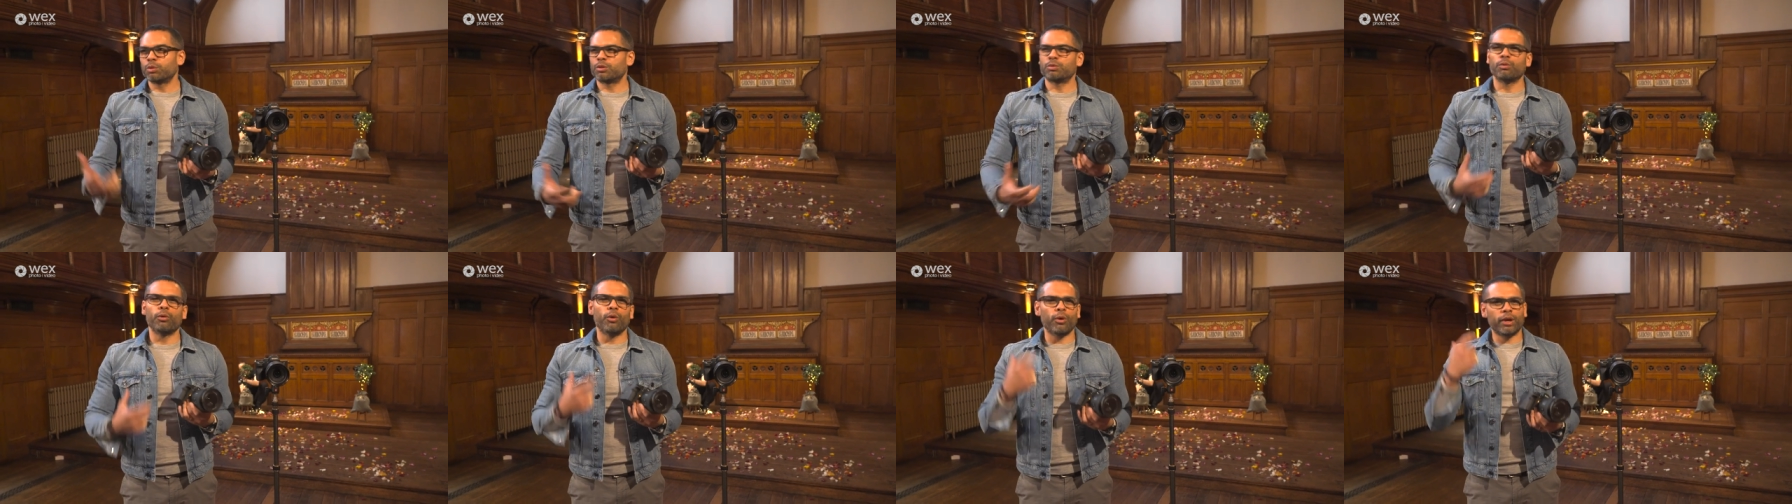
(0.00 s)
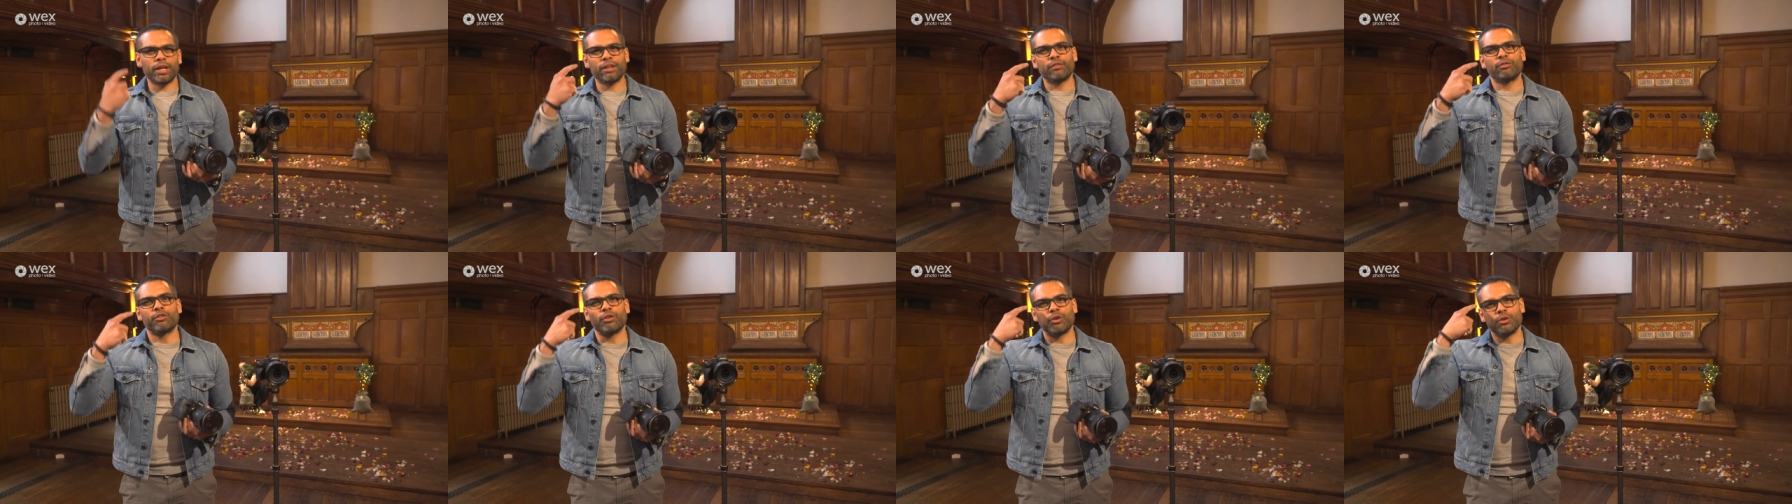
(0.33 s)

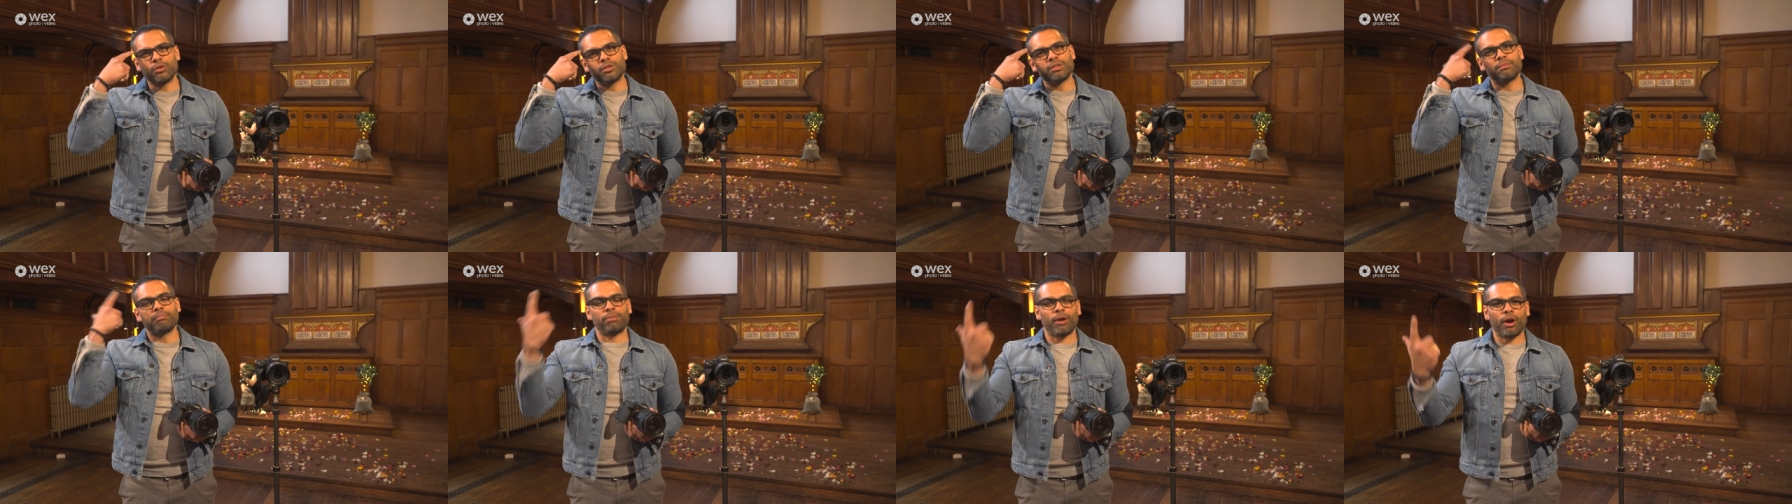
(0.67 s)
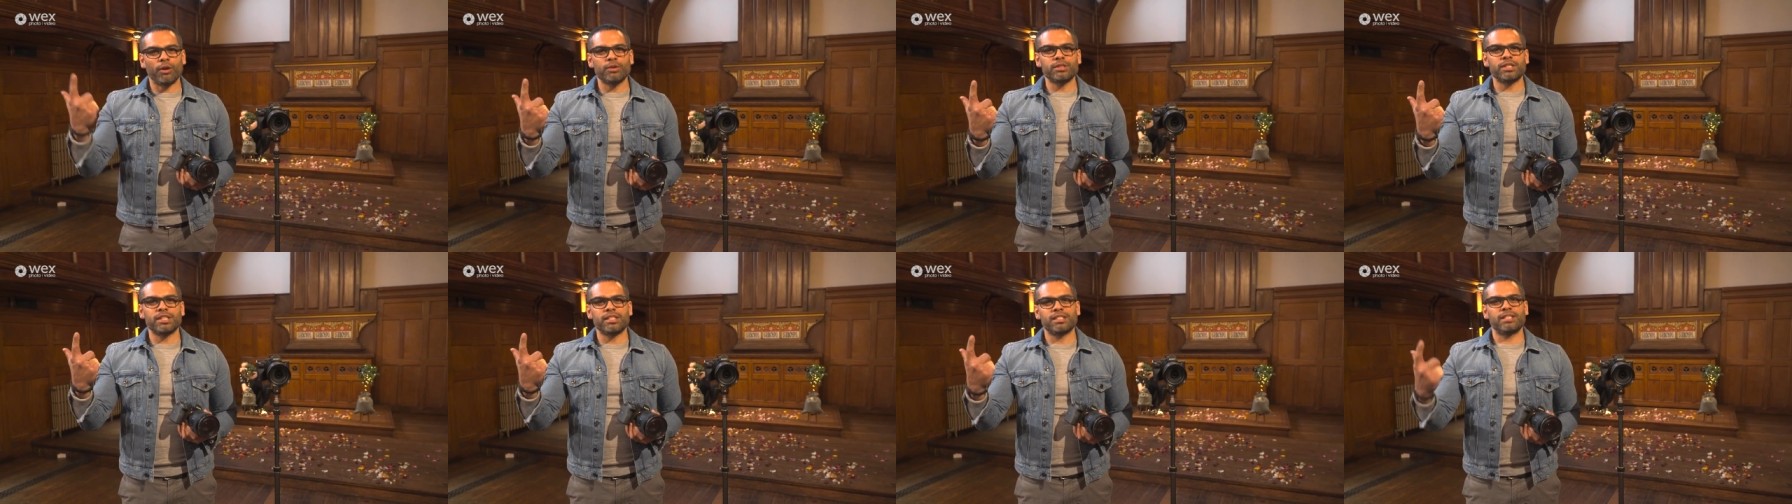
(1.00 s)
walking through some
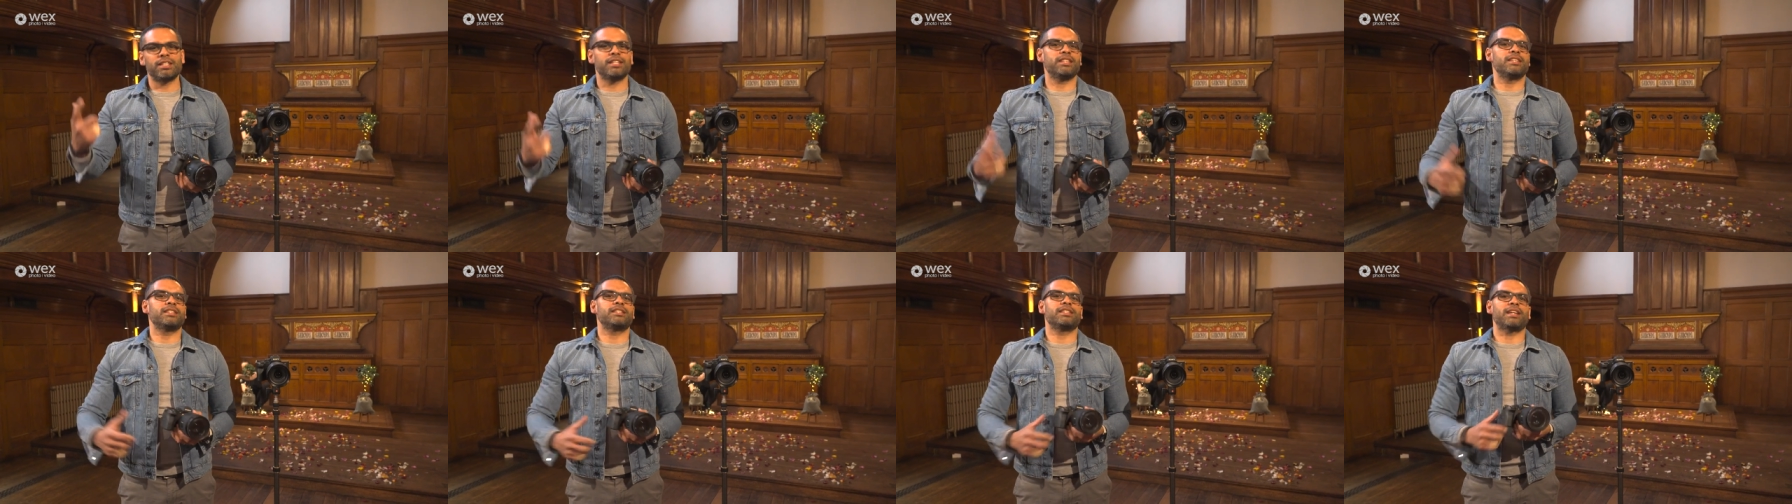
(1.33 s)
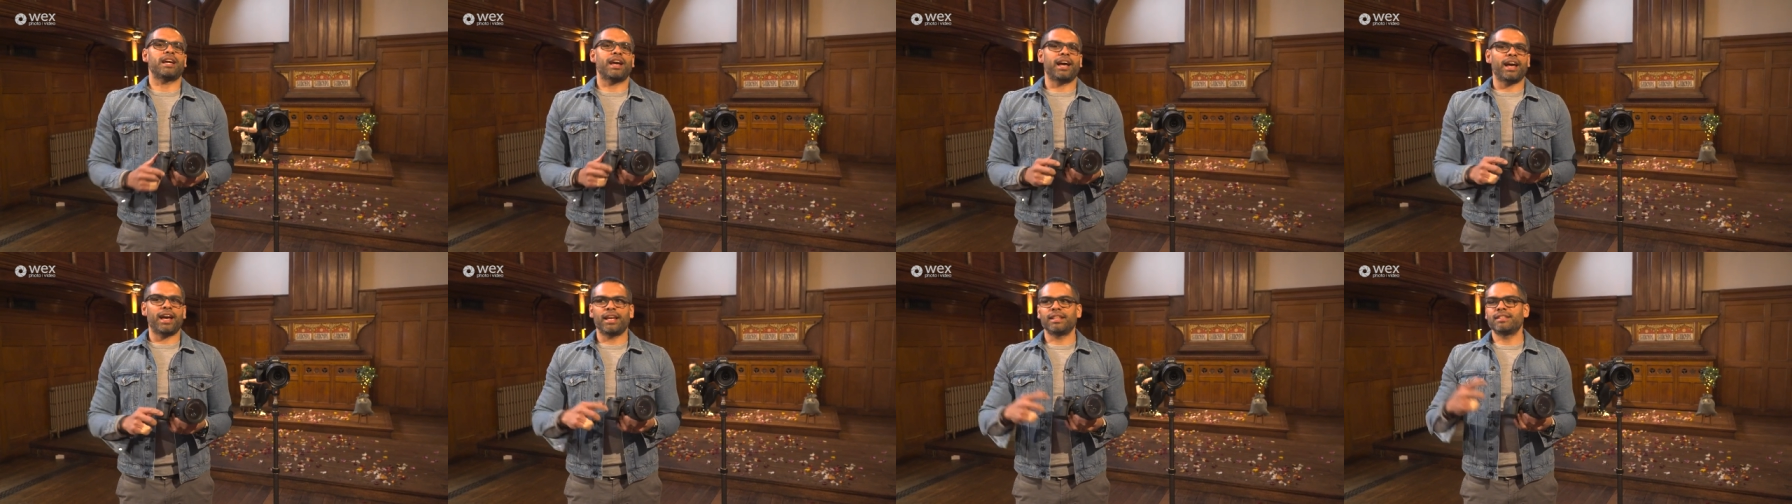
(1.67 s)
processes
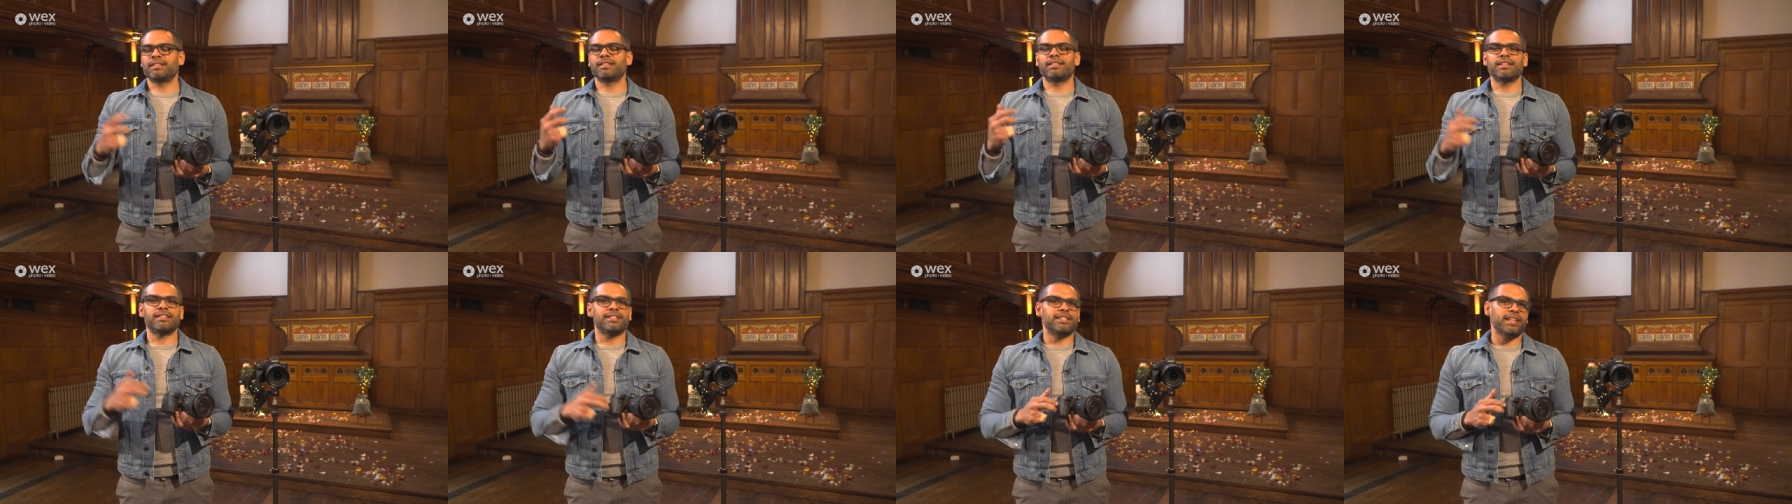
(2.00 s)
and the